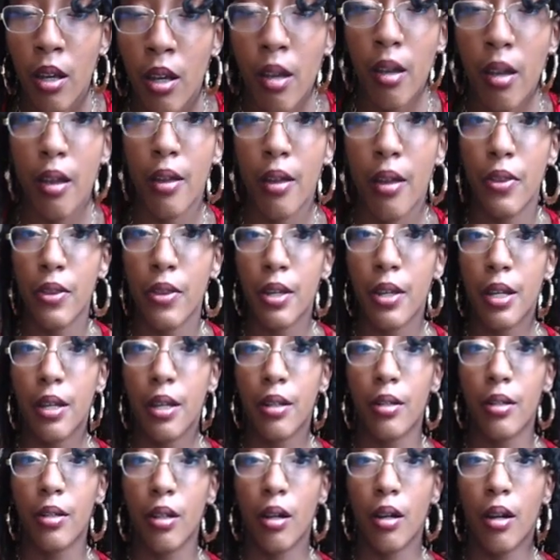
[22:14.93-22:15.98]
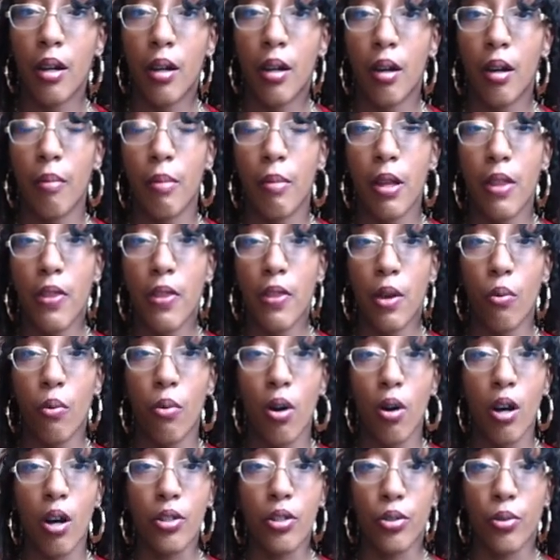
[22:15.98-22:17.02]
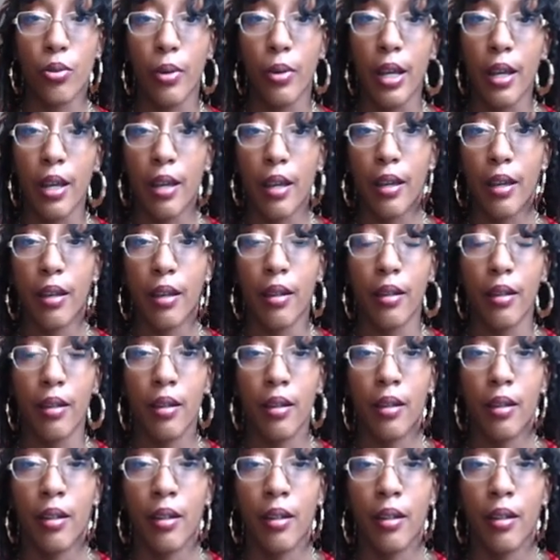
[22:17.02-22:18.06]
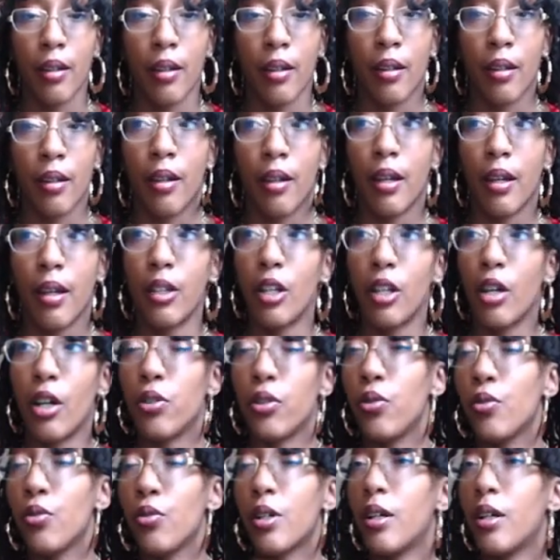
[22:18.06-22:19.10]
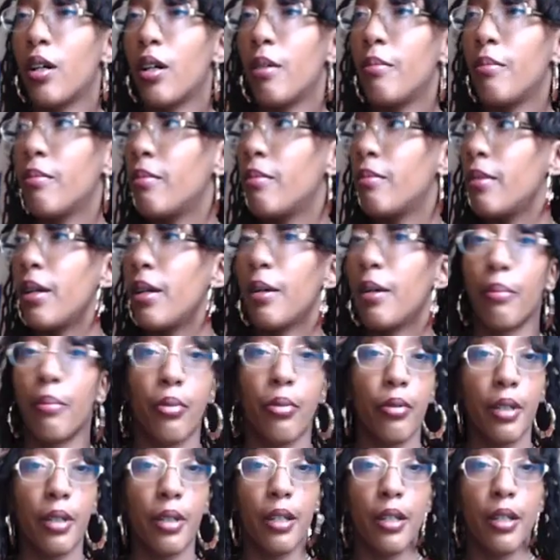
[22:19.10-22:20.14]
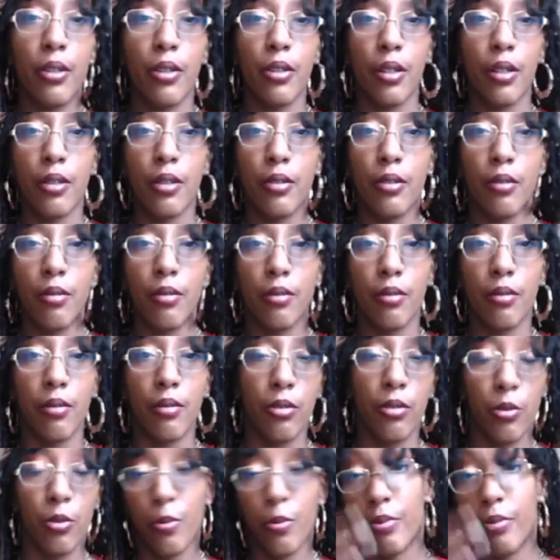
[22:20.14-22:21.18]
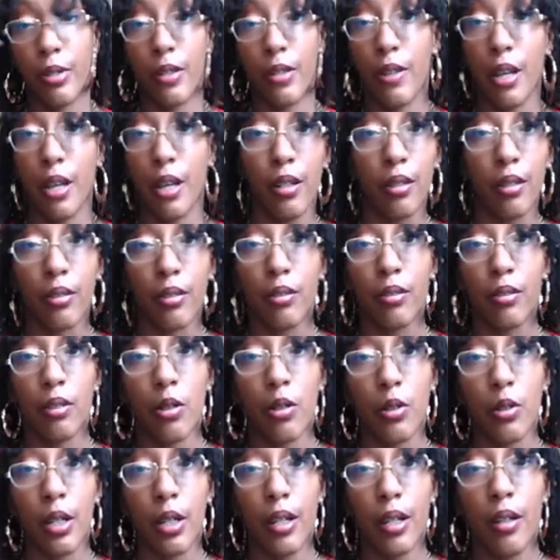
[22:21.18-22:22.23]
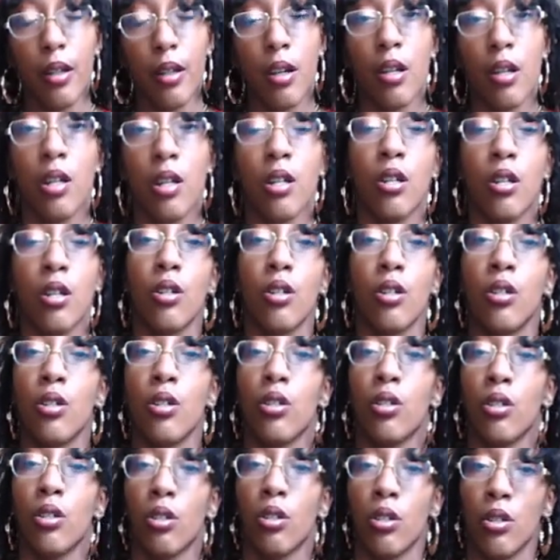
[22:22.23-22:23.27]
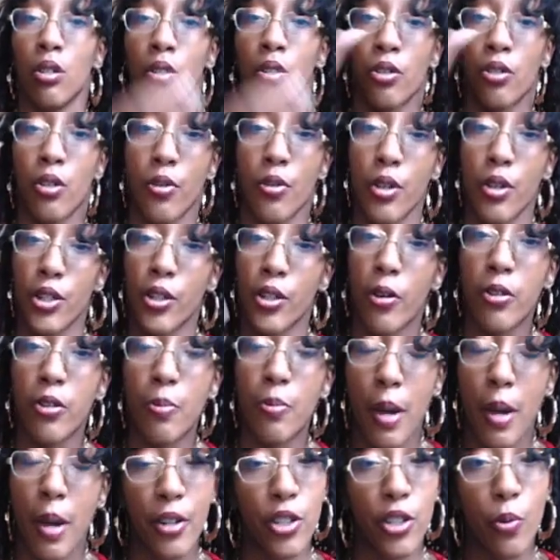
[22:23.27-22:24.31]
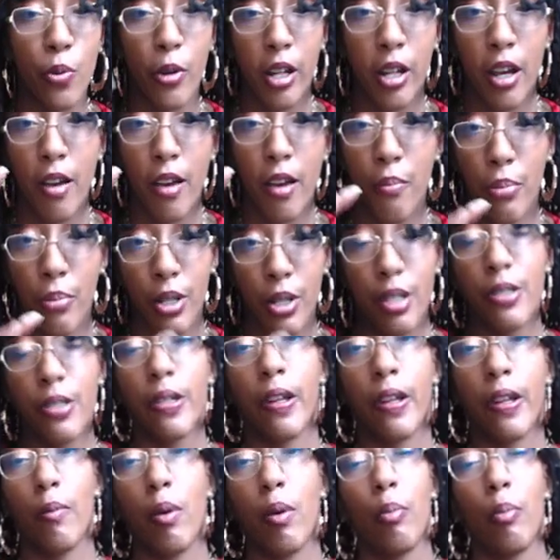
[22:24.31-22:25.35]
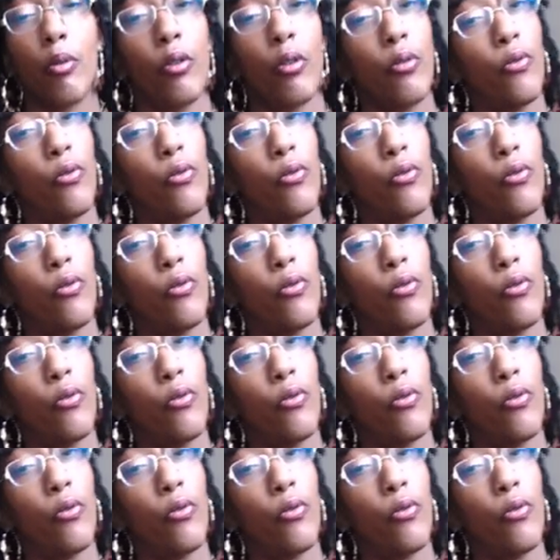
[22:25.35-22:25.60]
And then um, they walked away. And now you come and breathe and you breathe that in, okay? So this goes back to what I have been telling people